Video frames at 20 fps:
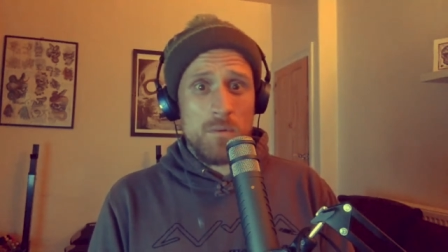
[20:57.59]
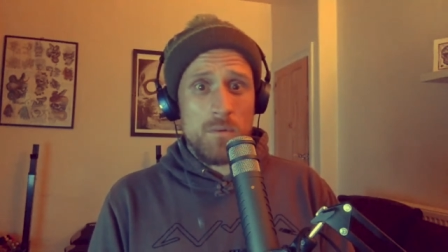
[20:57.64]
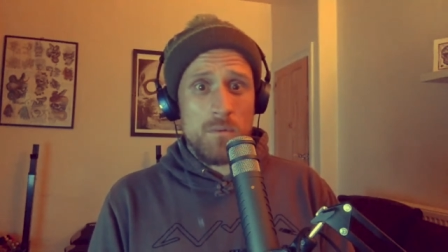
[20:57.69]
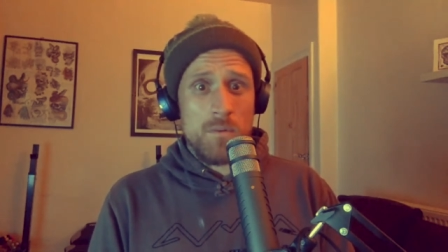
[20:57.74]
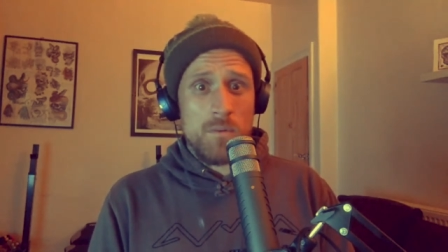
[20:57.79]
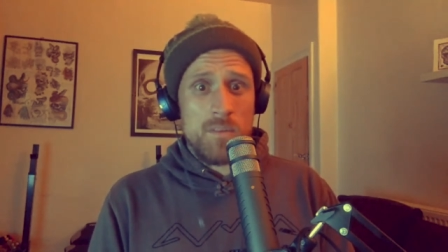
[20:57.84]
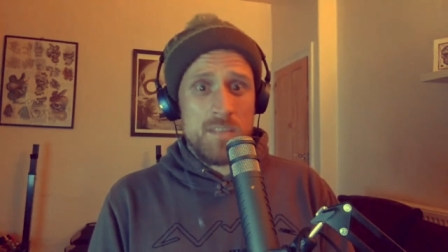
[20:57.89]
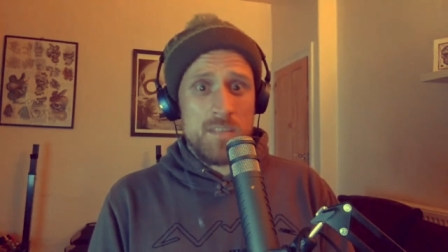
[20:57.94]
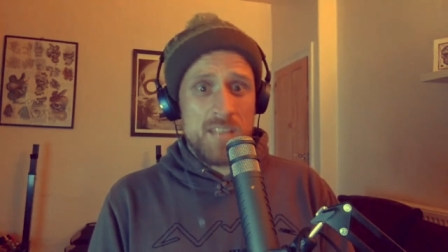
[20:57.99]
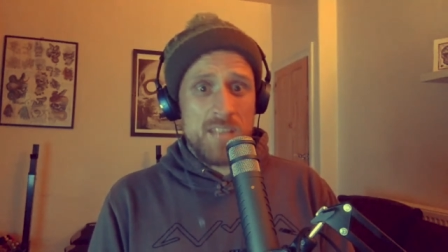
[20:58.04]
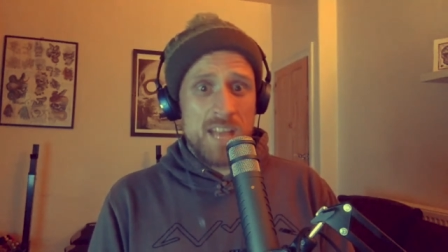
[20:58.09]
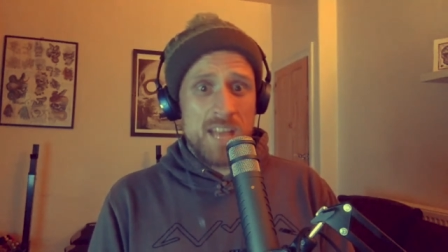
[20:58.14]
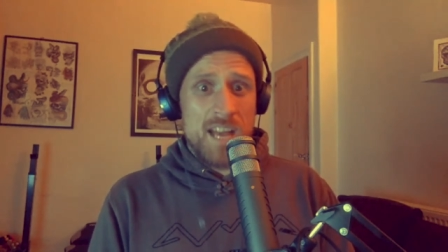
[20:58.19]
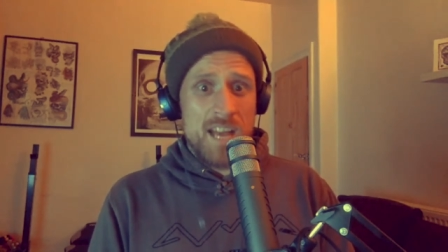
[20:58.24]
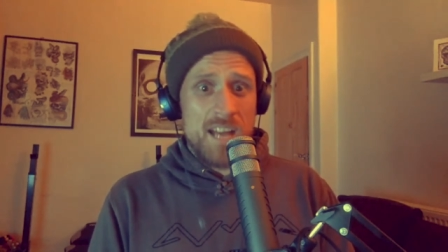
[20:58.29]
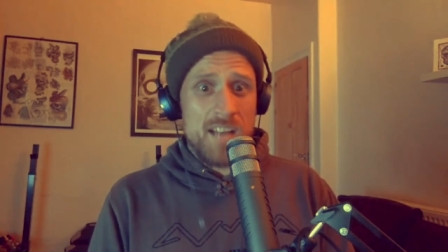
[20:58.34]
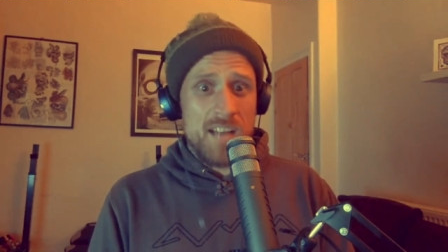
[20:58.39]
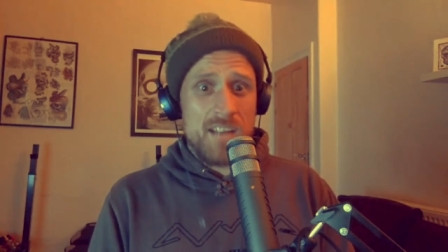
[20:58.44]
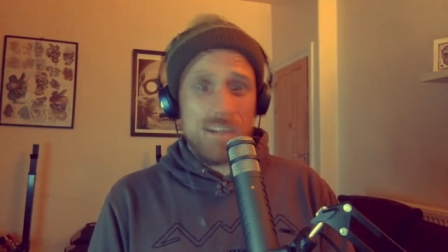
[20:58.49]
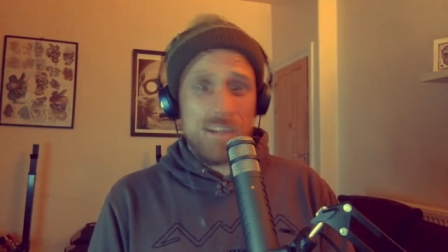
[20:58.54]
what's
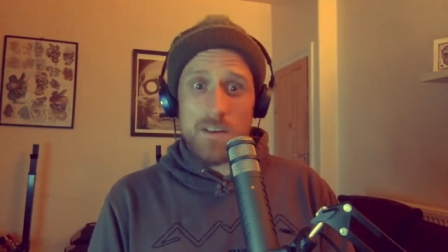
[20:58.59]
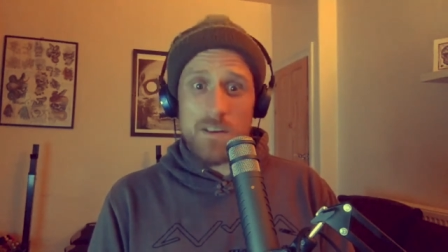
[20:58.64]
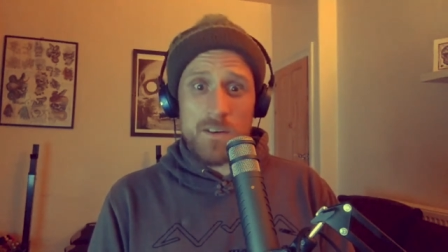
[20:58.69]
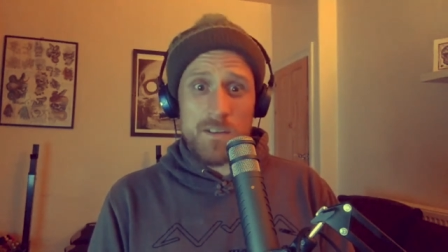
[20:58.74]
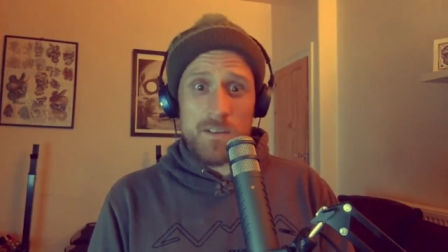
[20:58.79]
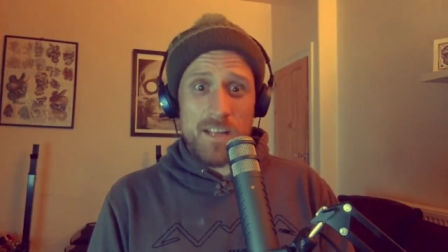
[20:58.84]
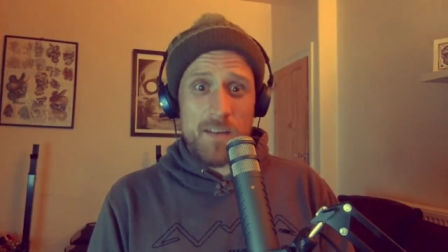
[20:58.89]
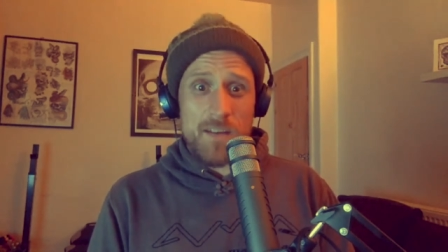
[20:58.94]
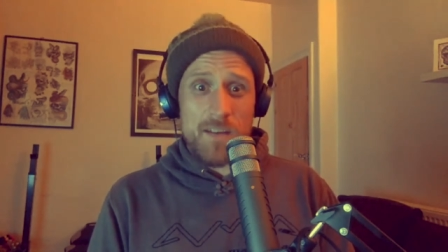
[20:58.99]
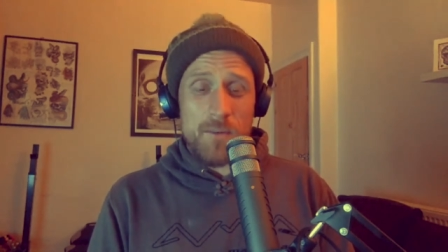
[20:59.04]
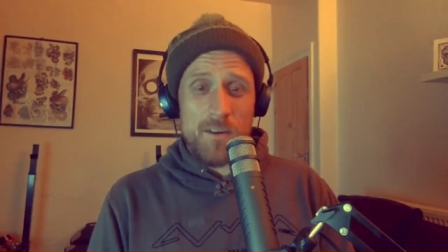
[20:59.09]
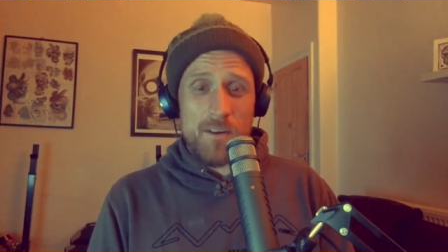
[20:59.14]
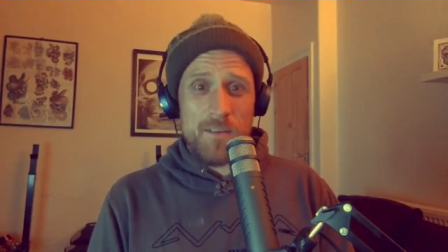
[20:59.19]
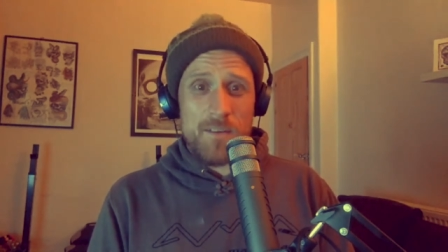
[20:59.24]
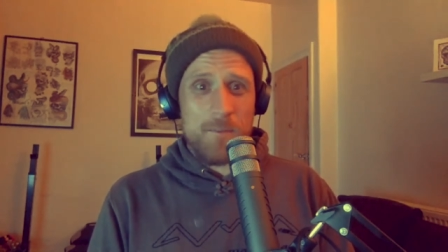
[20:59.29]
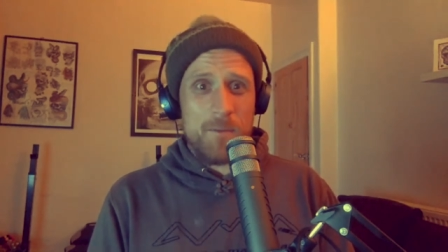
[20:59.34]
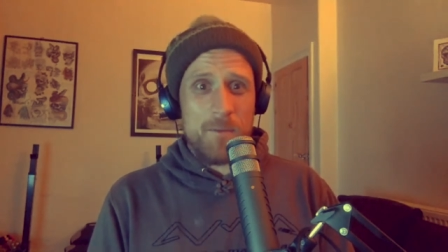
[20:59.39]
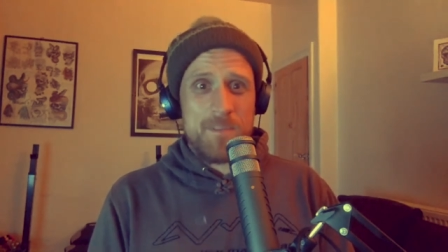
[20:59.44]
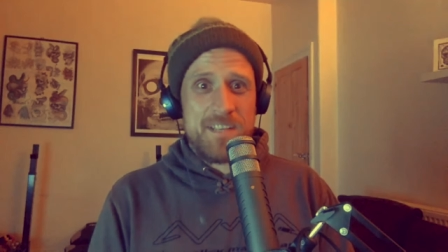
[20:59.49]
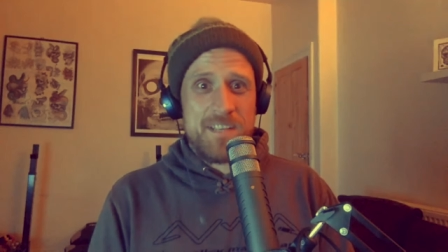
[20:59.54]
that, like
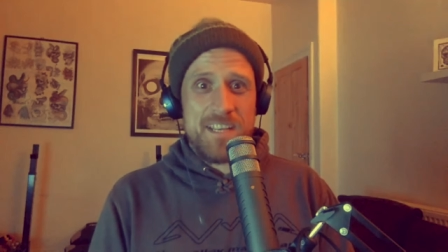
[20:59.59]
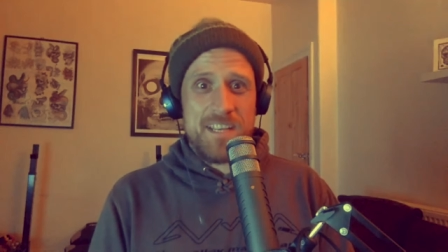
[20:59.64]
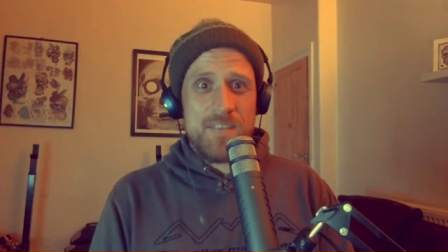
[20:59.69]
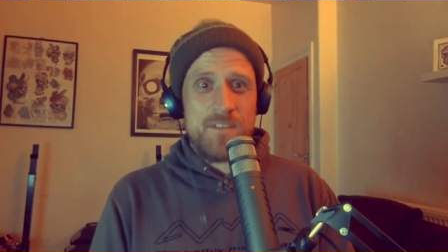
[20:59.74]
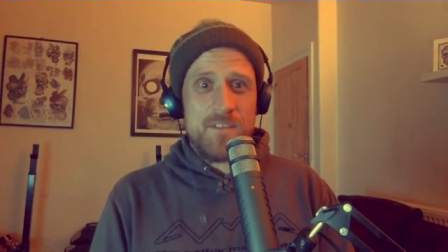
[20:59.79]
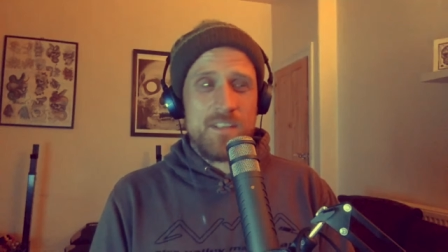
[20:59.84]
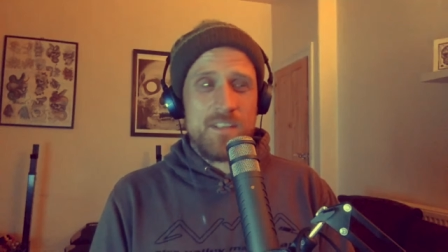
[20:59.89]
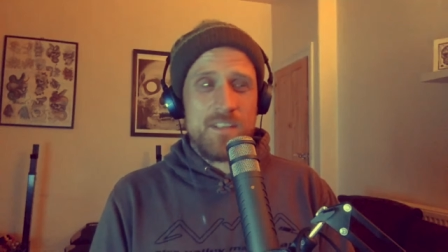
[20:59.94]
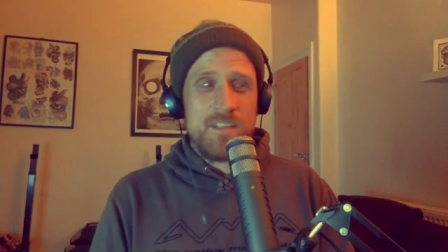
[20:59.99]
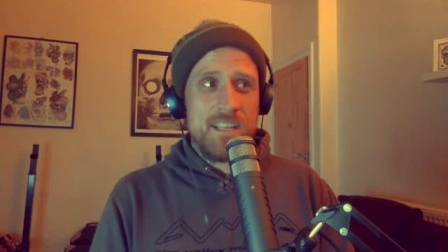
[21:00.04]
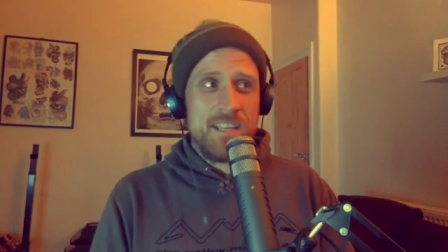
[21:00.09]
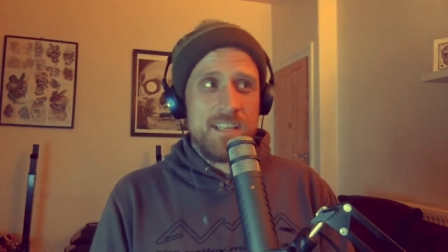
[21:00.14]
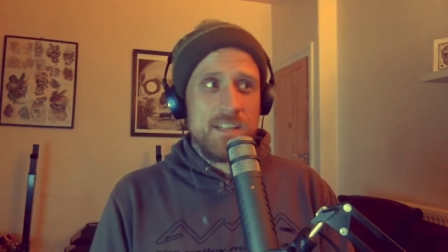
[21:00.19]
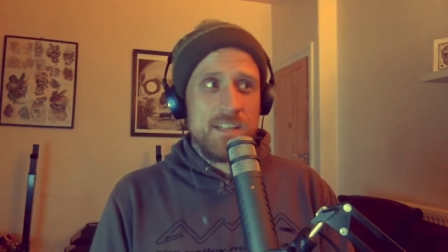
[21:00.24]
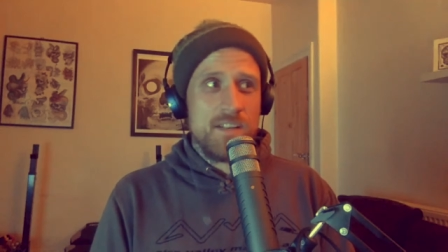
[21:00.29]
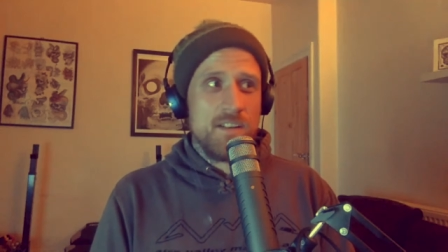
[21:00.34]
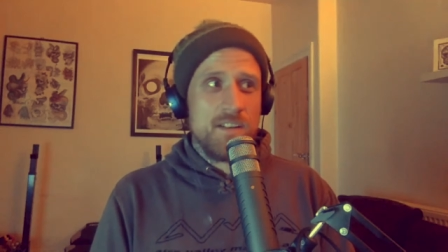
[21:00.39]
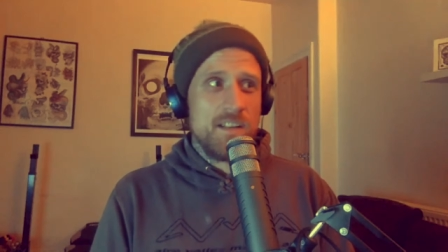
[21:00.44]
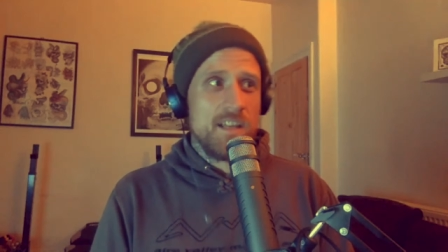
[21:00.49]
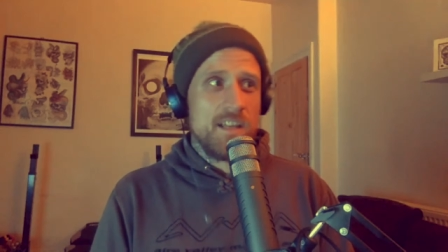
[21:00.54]
what was I even thinking,
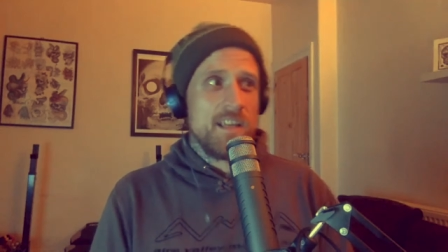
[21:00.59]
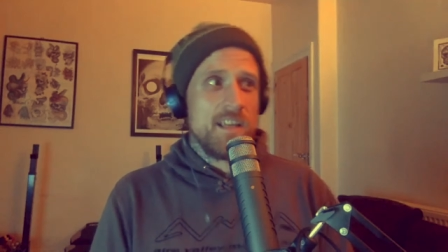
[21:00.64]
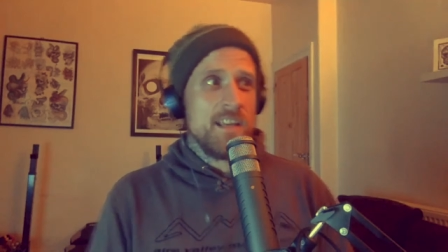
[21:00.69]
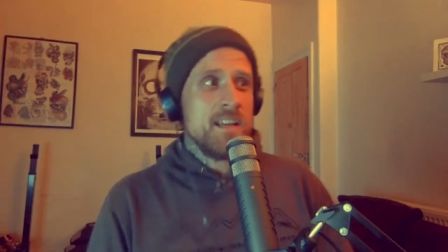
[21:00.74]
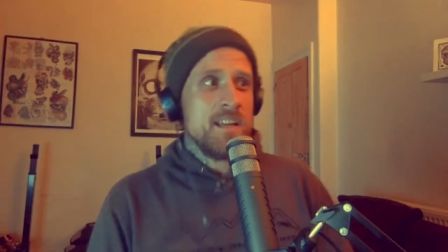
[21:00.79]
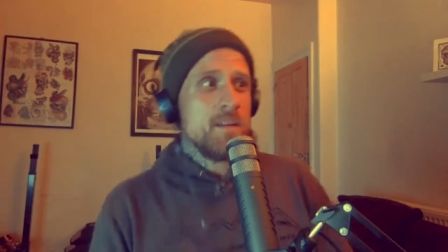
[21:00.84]
like,